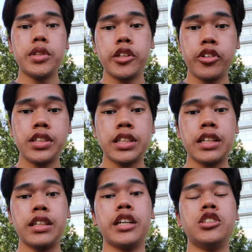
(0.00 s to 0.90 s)
degrees
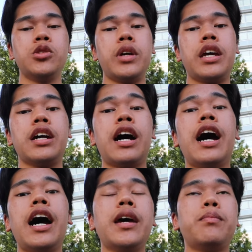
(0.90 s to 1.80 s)
can land you a
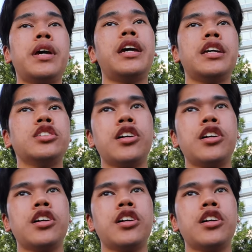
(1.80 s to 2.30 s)
high paying